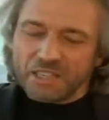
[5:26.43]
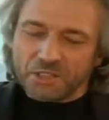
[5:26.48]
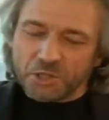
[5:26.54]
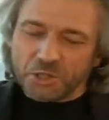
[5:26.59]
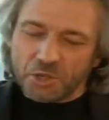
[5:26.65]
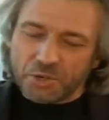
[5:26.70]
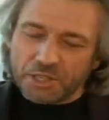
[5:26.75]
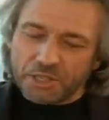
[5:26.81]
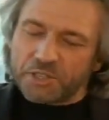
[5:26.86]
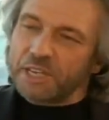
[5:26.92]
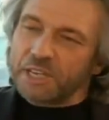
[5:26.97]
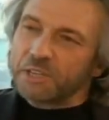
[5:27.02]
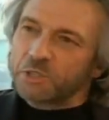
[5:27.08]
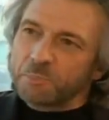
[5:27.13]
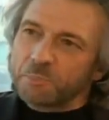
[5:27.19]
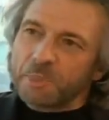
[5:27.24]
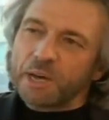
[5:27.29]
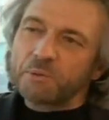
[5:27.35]
So it's,
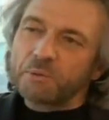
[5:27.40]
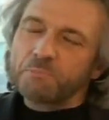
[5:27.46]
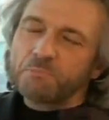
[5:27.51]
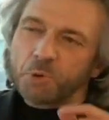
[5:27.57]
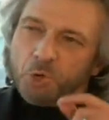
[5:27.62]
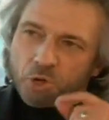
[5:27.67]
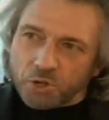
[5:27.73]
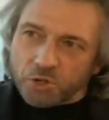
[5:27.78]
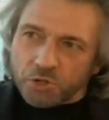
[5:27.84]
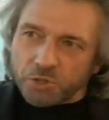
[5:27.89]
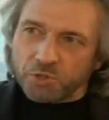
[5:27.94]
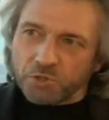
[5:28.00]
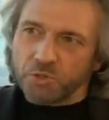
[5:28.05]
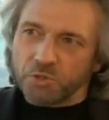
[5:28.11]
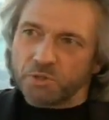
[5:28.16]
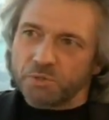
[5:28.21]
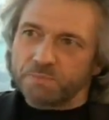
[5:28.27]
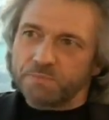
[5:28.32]
it's about
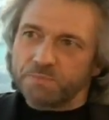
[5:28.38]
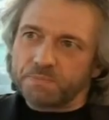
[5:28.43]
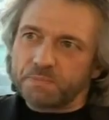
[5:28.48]
personal